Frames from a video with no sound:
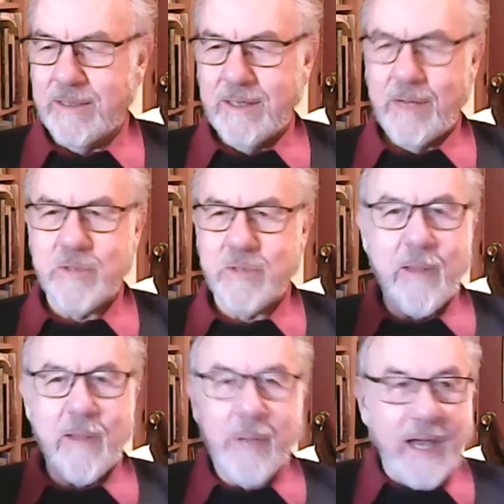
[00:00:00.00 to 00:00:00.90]
it was
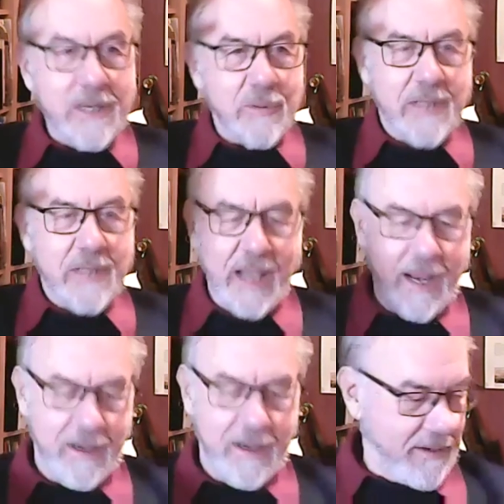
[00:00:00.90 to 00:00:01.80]
three parts, it was the
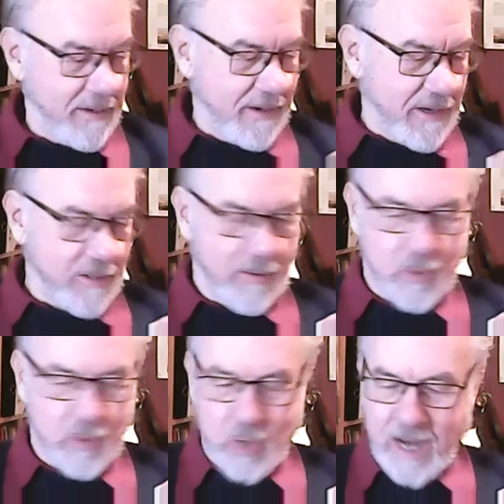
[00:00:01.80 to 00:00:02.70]
head, a sort
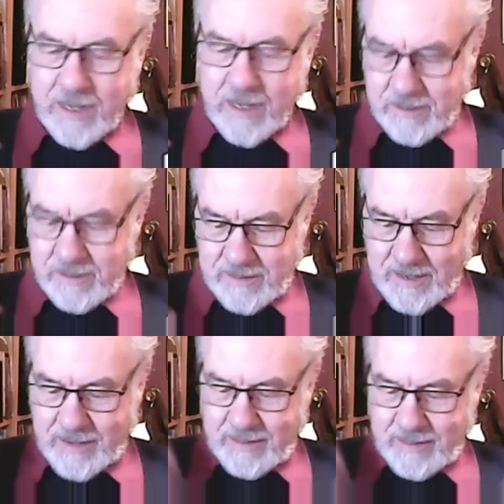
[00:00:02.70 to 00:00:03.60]
of jacket,
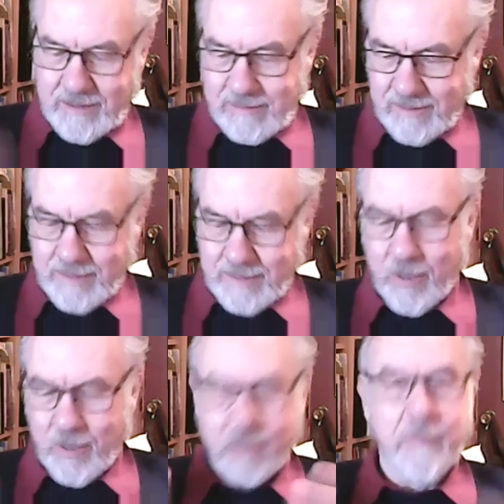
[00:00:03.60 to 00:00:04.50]
and the, the
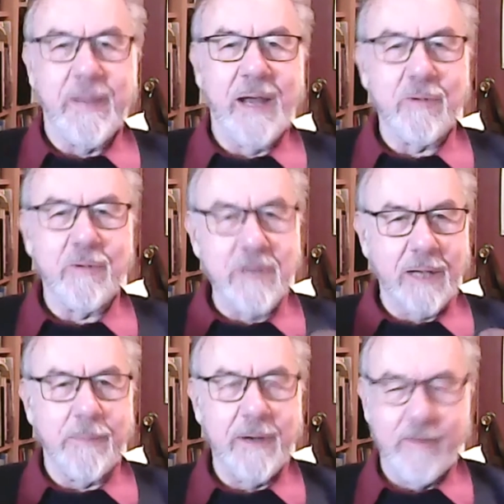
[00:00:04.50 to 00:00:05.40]
bottom part was
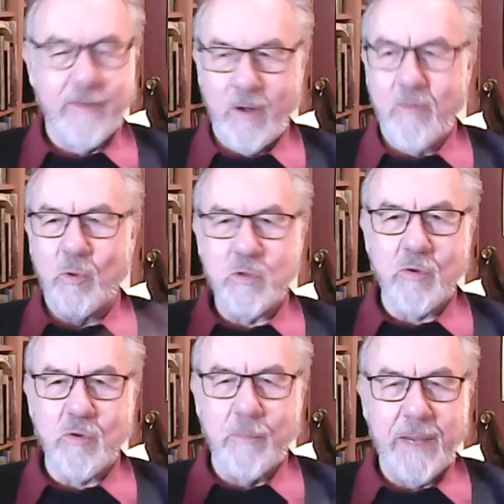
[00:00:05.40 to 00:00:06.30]
like a pair of overalls,
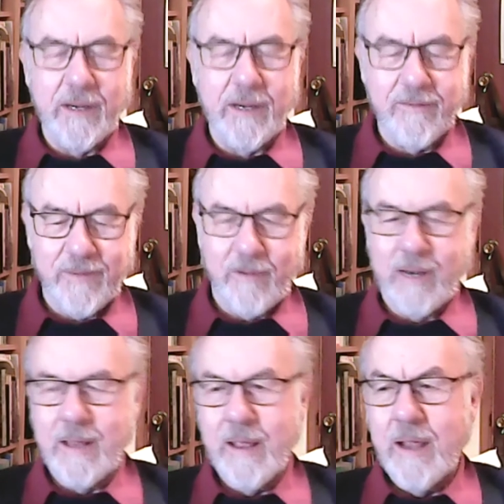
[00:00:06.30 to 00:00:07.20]
all big and
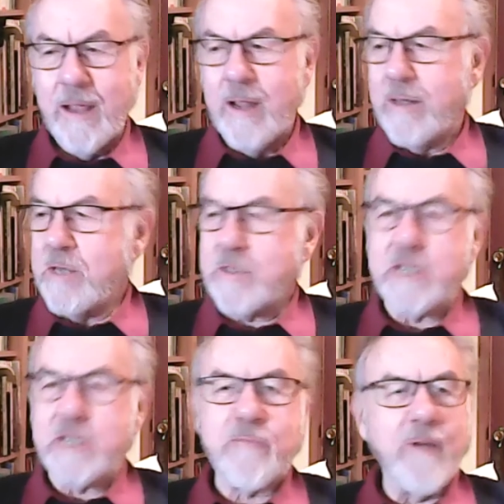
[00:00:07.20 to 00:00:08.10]
furry. They used
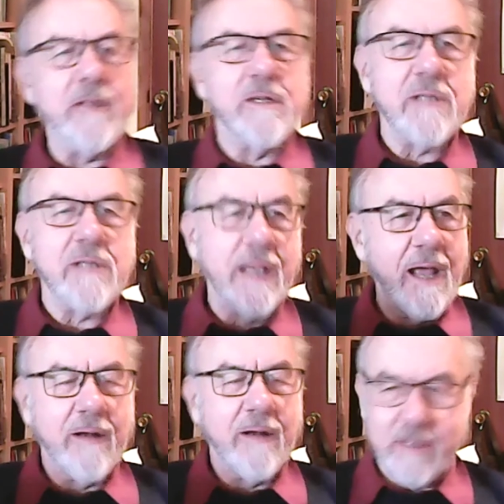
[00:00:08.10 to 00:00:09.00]
to spread this thing
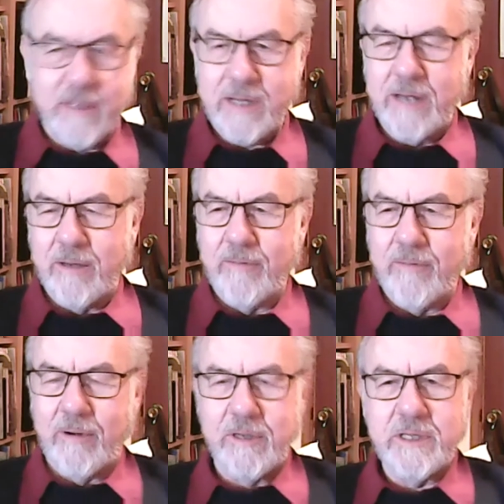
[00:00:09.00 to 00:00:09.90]
out in the sun on
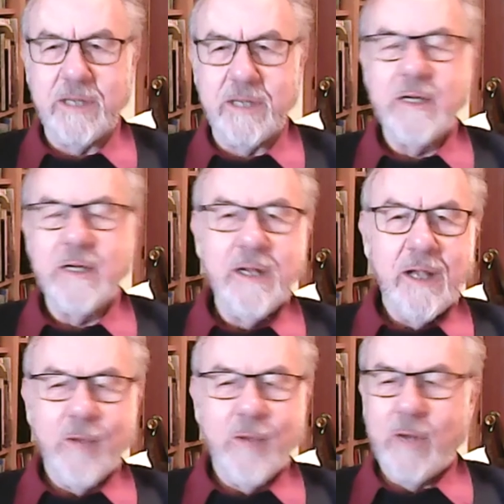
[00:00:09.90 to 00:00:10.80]
various things.
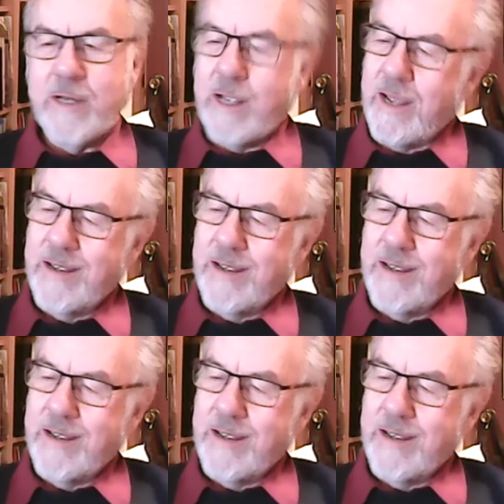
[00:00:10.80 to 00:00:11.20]
One day, a